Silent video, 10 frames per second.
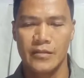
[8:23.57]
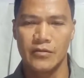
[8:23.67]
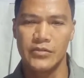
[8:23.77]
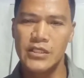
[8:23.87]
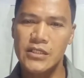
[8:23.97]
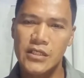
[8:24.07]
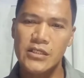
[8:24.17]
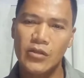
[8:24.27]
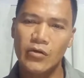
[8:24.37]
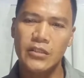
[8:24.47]
So
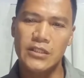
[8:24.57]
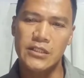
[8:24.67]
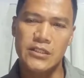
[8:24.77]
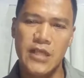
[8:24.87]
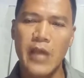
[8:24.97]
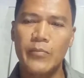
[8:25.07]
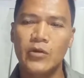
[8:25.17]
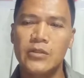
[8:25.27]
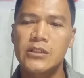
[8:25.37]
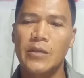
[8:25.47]
Jesus taught His
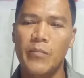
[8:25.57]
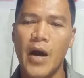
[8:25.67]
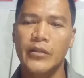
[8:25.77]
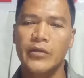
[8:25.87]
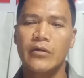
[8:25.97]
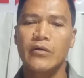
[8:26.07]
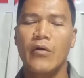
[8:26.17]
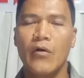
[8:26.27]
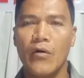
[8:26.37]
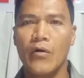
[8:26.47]
disciples the pattern
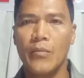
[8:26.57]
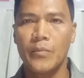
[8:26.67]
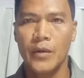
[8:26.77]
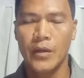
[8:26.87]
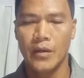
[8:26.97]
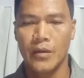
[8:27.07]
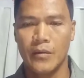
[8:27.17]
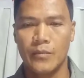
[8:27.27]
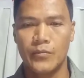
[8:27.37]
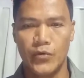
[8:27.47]
of
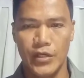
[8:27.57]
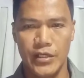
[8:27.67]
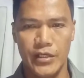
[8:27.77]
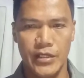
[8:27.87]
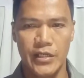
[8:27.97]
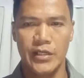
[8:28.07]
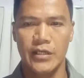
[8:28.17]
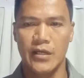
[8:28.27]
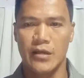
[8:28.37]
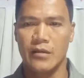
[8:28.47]

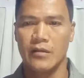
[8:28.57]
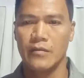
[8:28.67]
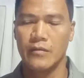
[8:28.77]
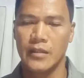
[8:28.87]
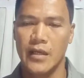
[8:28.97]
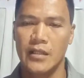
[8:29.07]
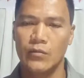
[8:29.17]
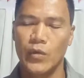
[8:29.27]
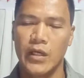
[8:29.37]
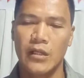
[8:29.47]
praying. Yeah,
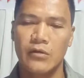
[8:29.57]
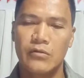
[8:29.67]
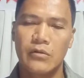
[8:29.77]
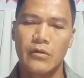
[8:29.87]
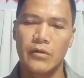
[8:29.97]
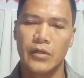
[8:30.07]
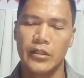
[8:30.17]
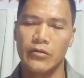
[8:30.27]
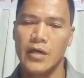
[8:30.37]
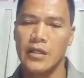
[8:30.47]
we can
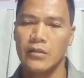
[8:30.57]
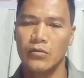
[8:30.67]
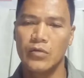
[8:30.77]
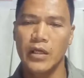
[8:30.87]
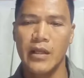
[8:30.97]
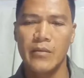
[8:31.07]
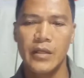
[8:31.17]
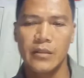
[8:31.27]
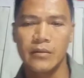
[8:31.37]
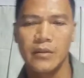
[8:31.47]
read it on Luke
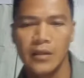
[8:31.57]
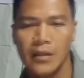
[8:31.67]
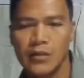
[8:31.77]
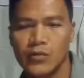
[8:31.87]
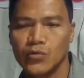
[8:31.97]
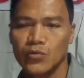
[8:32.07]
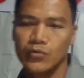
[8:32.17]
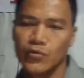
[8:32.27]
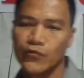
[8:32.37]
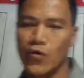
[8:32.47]
11,
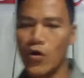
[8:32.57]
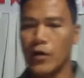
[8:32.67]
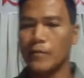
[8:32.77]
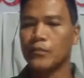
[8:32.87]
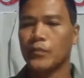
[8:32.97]
2-4.